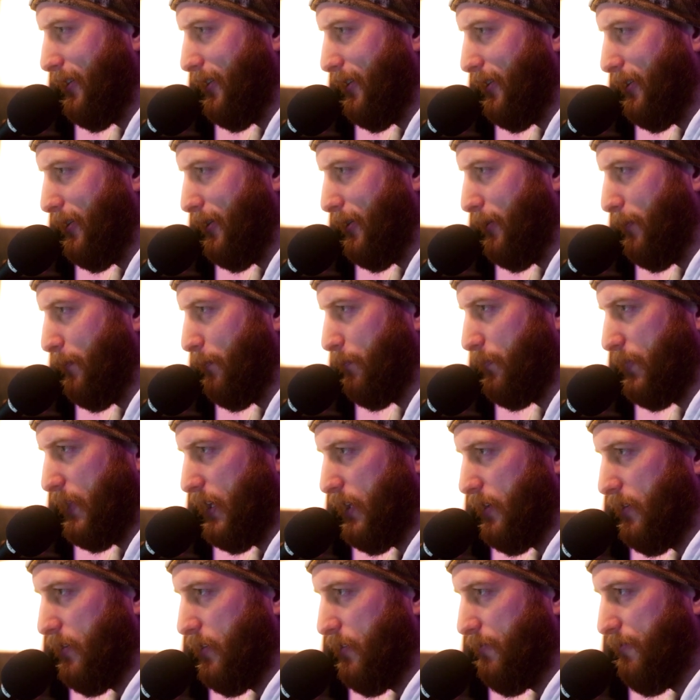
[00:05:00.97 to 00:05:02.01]
um,
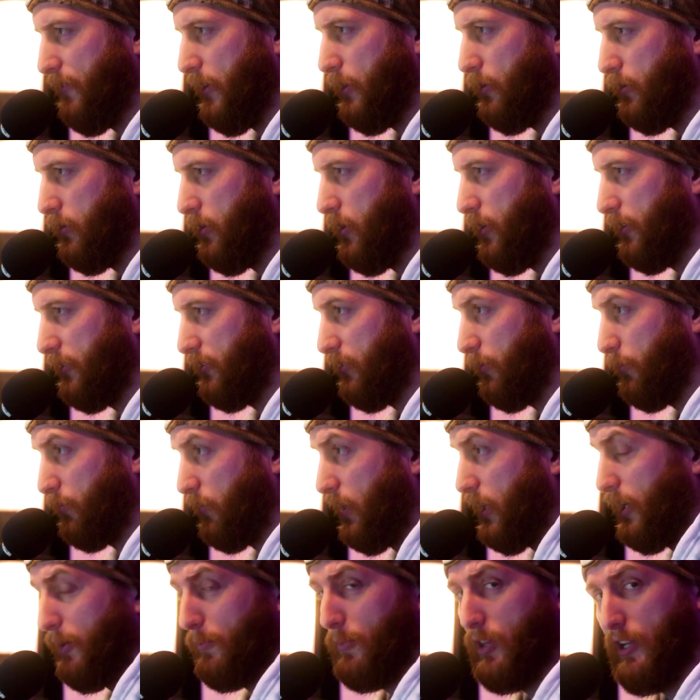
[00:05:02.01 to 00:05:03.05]
uh, follow along,
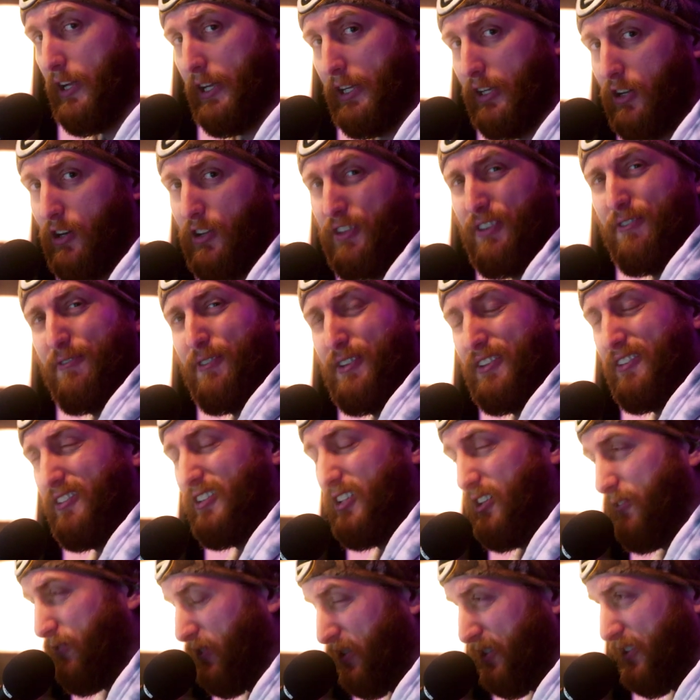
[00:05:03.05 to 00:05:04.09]
subscribe, like, all the fun
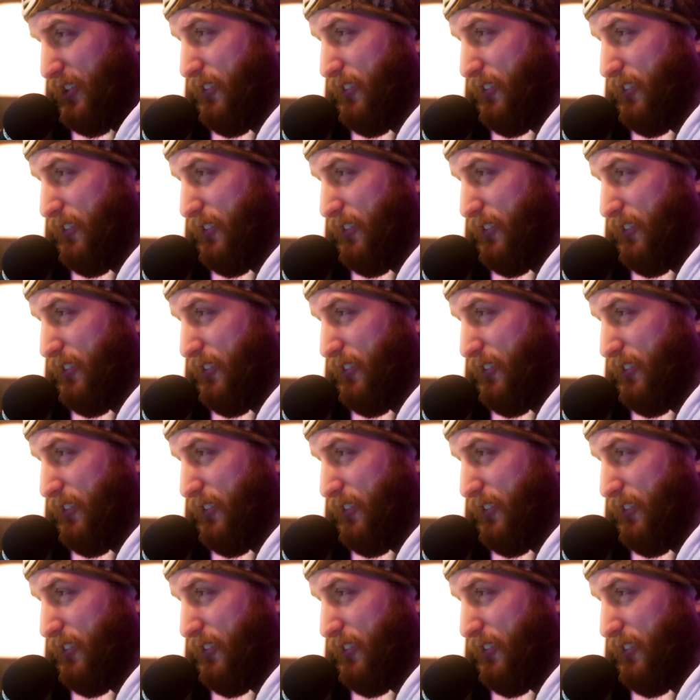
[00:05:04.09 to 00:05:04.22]
stuff, all